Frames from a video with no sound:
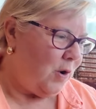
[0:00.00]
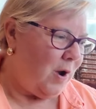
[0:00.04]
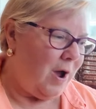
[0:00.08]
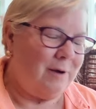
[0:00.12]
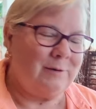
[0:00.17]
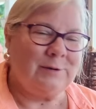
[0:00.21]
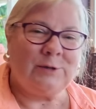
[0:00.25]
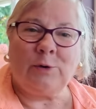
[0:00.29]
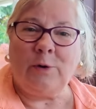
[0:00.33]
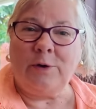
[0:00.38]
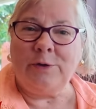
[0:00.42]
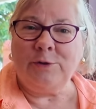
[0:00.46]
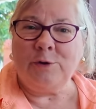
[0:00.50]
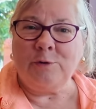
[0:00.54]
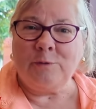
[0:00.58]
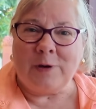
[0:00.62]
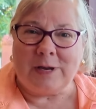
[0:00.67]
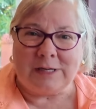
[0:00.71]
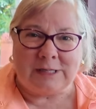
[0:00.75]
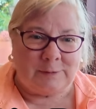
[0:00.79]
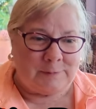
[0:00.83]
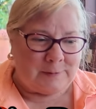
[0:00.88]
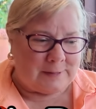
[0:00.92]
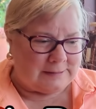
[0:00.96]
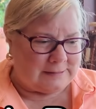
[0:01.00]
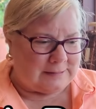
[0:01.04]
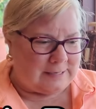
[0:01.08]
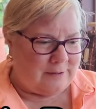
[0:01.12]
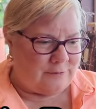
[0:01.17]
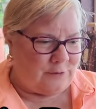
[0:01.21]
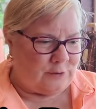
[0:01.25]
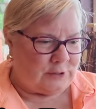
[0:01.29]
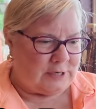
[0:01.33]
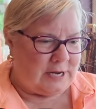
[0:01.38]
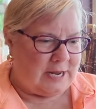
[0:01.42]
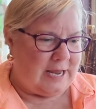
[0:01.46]
I was going through recipes the
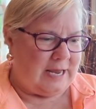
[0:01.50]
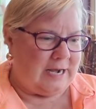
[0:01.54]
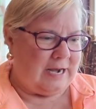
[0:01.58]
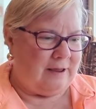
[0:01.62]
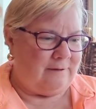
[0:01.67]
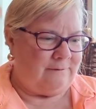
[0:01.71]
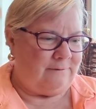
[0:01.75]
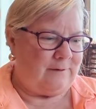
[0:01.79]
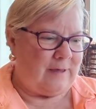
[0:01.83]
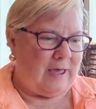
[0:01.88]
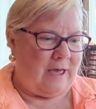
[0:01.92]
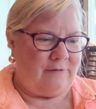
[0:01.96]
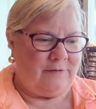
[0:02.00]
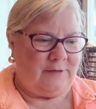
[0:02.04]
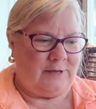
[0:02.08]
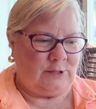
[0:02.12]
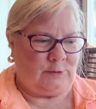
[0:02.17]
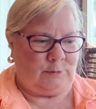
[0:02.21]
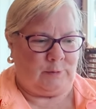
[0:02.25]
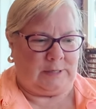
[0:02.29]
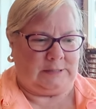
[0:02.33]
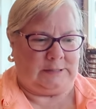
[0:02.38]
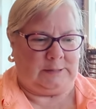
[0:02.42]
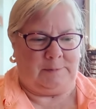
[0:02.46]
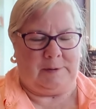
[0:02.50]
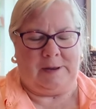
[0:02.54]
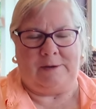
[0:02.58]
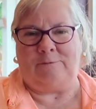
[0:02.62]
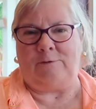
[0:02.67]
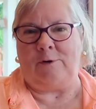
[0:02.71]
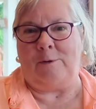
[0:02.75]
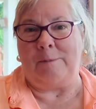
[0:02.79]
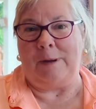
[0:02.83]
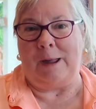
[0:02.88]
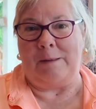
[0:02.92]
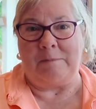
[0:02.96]
other day and I found this recipe
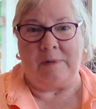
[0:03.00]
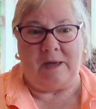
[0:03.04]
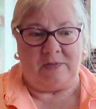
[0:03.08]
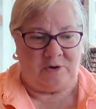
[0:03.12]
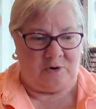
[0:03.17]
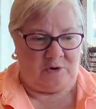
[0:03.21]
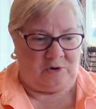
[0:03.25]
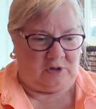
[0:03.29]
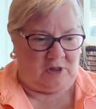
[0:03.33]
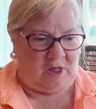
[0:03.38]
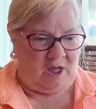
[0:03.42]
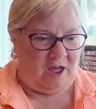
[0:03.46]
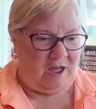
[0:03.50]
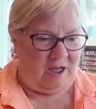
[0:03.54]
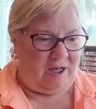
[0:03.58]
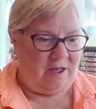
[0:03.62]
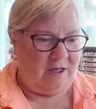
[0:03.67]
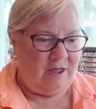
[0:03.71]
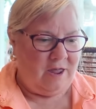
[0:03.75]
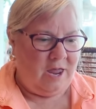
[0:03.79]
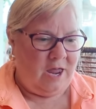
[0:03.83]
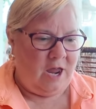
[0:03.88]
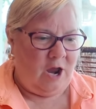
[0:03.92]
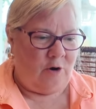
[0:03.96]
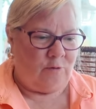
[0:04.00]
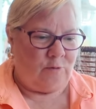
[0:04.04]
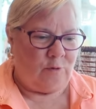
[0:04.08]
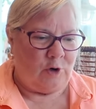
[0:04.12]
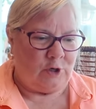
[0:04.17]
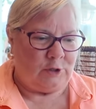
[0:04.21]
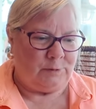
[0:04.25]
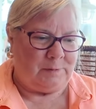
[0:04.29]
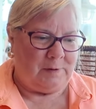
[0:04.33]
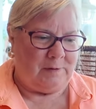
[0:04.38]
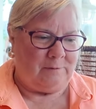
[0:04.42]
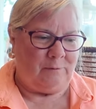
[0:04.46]
from my mother-in-law,
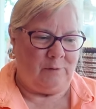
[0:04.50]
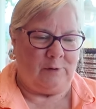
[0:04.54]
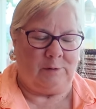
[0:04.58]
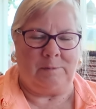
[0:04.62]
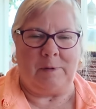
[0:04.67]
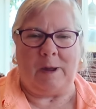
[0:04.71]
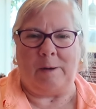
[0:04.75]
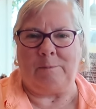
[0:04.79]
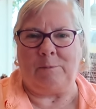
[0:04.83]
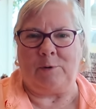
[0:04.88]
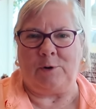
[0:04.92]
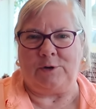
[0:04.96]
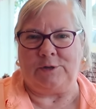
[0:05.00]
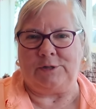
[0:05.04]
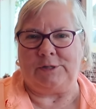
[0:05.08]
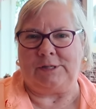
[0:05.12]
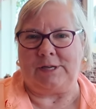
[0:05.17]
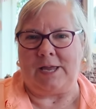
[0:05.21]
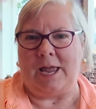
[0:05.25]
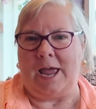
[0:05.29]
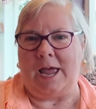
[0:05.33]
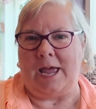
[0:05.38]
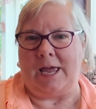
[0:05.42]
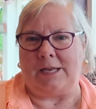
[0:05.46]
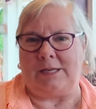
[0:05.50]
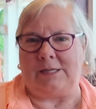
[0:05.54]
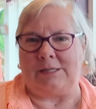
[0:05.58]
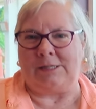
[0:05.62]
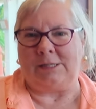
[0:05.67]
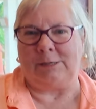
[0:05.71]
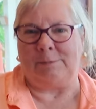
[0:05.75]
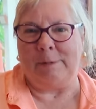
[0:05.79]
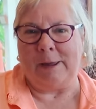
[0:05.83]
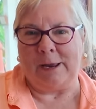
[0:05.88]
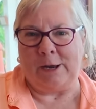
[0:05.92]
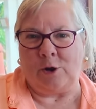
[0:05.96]
roast beef with peppers and
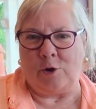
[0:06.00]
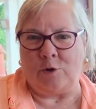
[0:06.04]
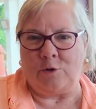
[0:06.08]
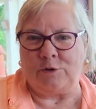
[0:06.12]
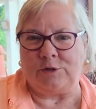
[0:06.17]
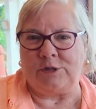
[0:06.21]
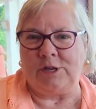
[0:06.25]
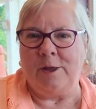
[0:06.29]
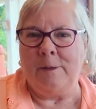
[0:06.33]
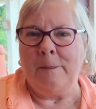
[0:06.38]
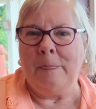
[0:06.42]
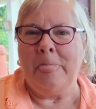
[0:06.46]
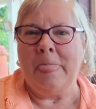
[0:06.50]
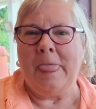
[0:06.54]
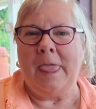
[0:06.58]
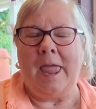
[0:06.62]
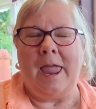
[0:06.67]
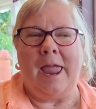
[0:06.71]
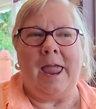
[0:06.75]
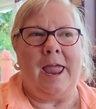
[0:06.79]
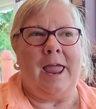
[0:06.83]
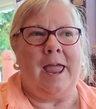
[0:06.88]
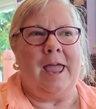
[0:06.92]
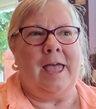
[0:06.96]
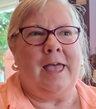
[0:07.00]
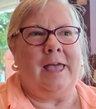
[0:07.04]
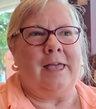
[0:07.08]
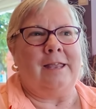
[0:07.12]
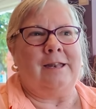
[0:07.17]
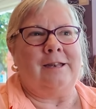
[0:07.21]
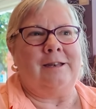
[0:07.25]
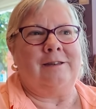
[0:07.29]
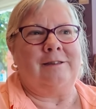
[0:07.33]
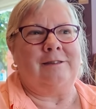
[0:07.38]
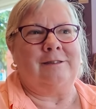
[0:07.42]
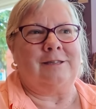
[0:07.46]
tomatoes.
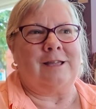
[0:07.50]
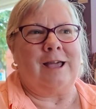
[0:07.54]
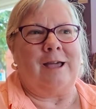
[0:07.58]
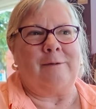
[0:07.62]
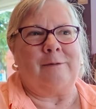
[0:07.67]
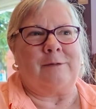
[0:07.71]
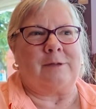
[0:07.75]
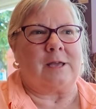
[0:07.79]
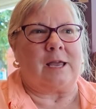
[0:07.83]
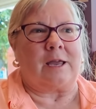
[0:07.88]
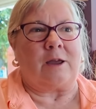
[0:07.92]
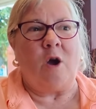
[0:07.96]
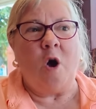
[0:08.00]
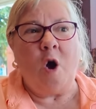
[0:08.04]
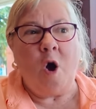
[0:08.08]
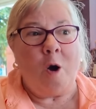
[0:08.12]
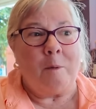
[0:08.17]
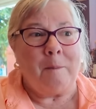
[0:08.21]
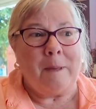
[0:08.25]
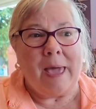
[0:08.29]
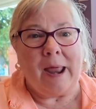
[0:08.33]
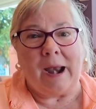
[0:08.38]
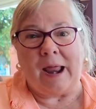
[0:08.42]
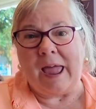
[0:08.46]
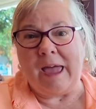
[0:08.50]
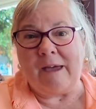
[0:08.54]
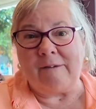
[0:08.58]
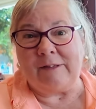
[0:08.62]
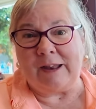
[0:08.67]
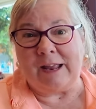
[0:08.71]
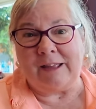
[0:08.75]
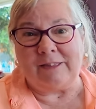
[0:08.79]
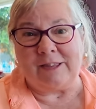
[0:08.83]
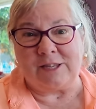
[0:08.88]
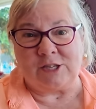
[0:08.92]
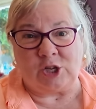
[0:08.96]
And I was like, oh man, I
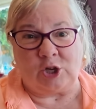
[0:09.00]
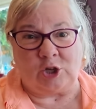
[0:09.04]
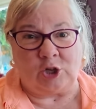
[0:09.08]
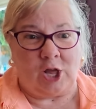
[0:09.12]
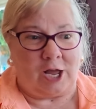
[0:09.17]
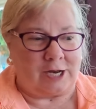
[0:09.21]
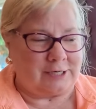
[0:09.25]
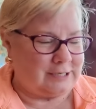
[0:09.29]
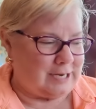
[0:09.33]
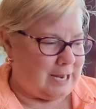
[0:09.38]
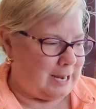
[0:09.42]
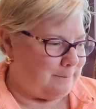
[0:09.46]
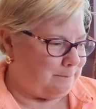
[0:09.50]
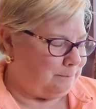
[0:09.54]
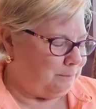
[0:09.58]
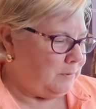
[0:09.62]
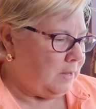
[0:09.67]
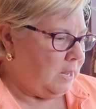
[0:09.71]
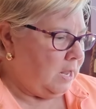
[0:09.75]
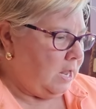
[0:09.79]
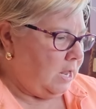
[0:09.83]
haven't had this in a long time.